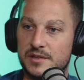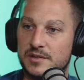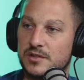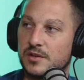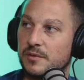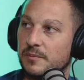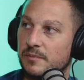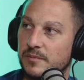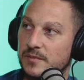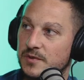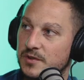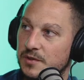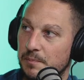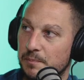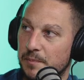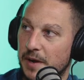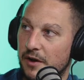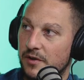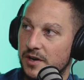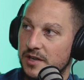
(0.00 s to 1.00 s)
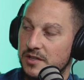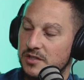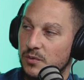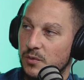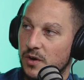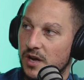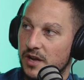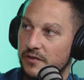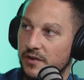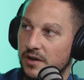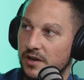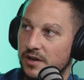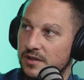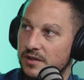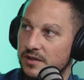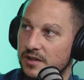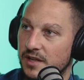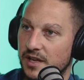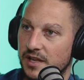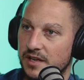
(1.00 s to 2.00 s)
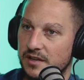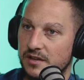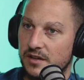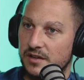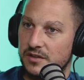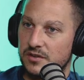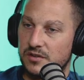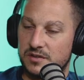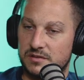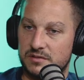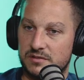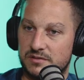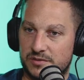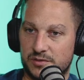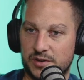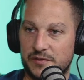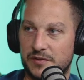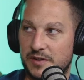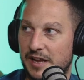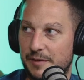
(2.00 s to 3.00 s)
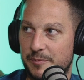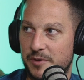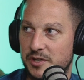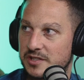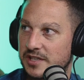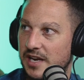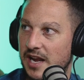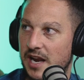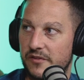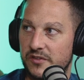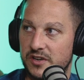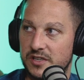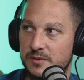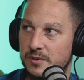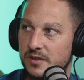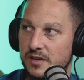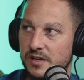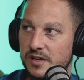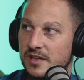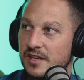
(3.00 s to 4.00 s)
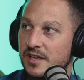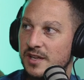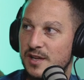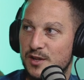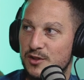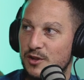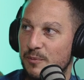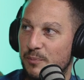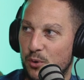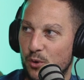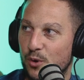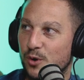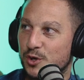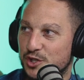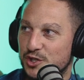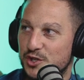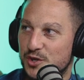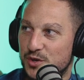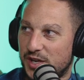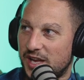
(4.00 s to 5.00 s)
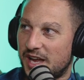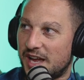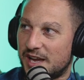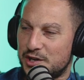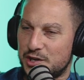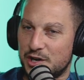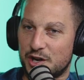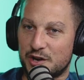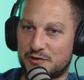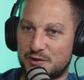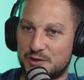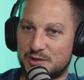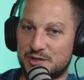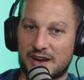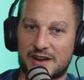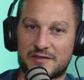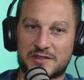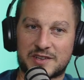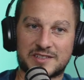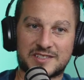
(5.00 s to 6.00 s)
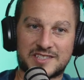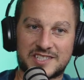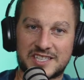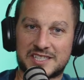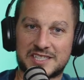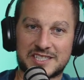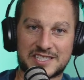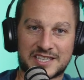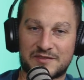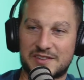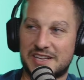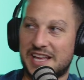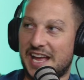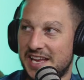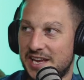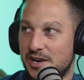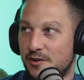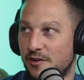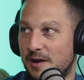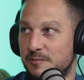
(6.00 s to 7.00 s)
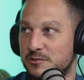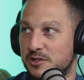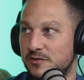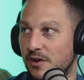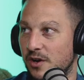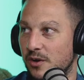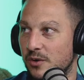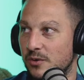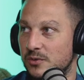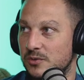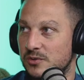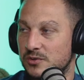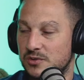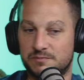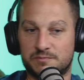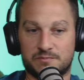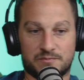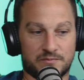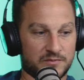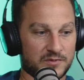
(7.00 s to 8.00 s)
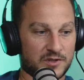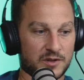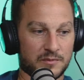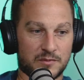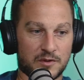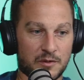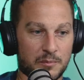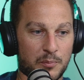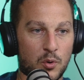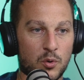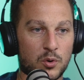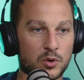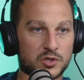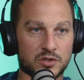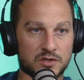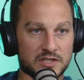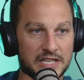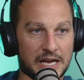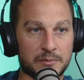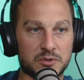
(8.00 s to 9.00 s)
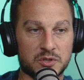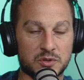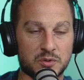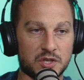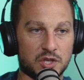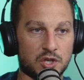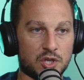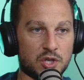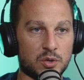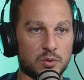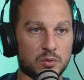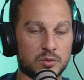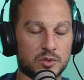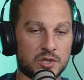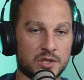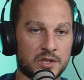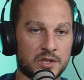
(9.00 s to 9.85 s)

some berries or whatever, then it's not even that much calories, but the portion you get, if you start having 60, 70, 80 grams of oats, the portion's absolutely huge.